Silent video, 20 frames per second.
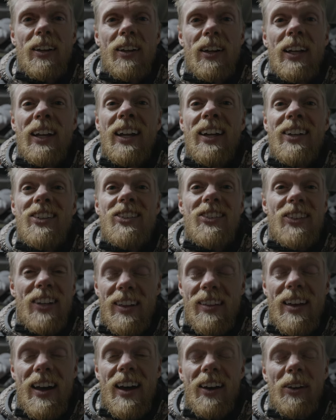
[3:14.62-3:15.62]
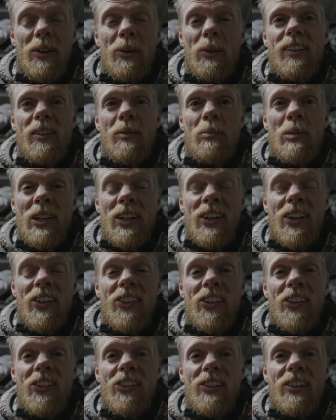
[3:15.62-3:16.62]
And I say that because
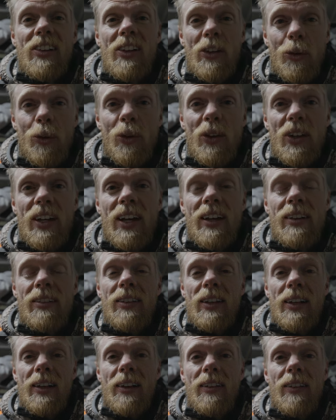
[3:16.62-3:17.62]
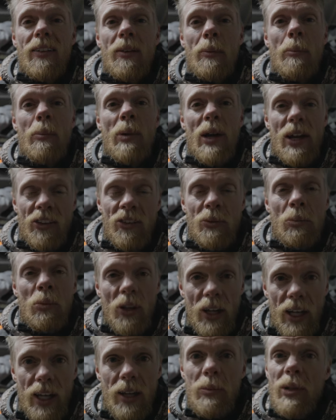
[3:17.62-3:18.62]
it's literally, I think, the best
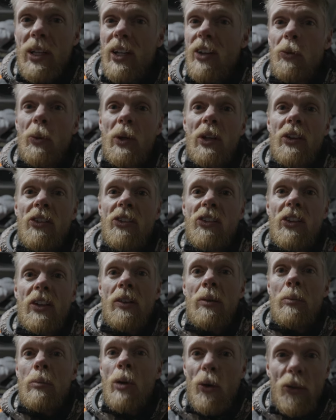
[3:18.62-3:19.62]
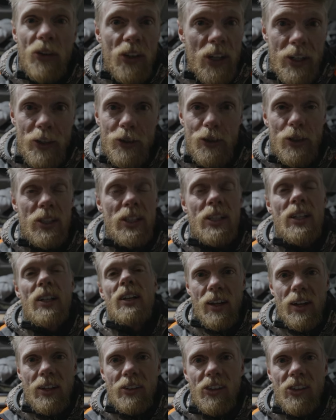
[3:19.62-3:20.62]
play because we can see the most country
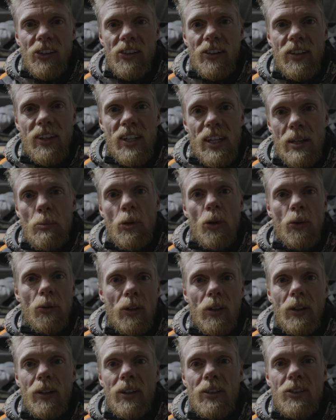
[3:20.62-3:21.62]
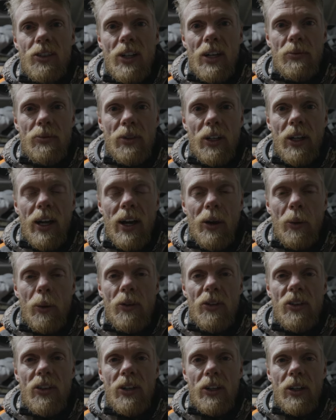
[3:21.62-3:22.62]
and just keep moving, try to figure out where
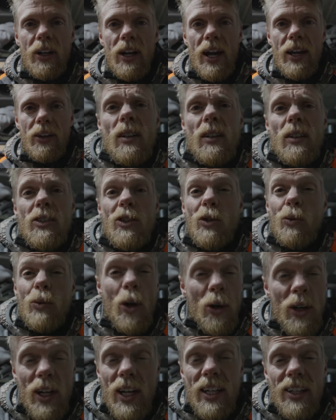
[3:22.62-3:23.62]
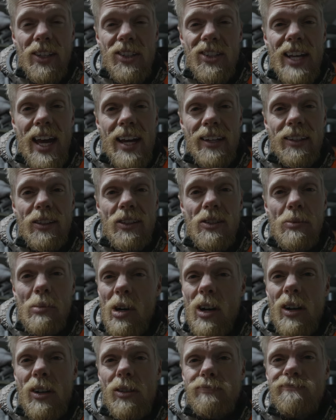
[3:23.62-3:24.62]
the deer are at. So road hunting is a tactic
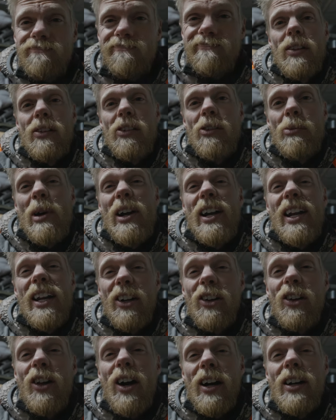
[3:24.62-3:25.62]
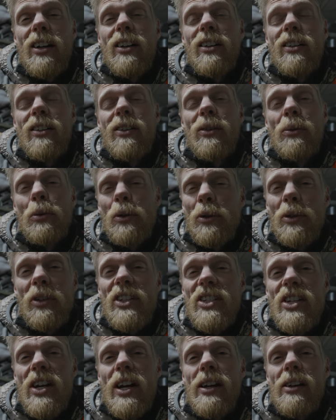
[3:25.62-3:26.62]
tomorrow. It's about eight o'clock. We're
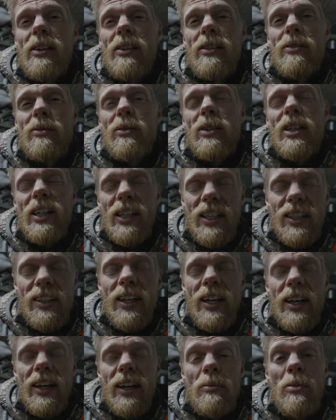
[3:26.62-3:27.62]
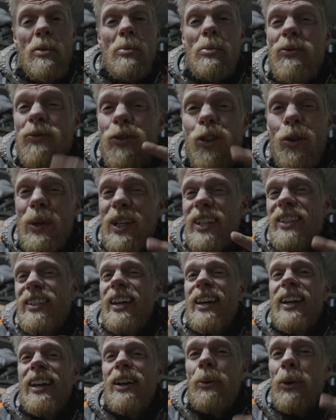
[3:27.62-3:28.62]
really tired, gonna hit the hay. But before we hit the
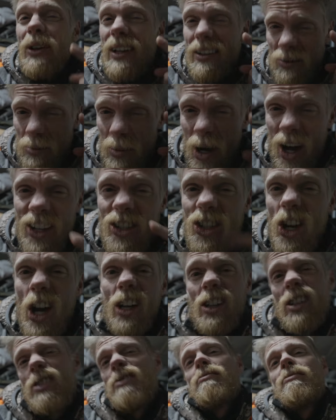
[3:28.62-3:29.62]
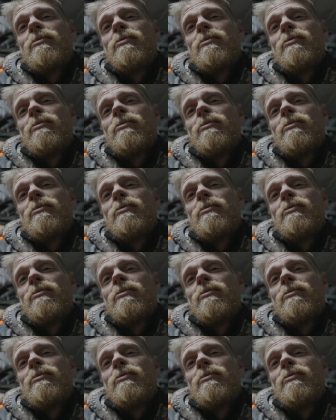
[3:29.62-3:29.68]
hay, we're gonna have some hot chocolate.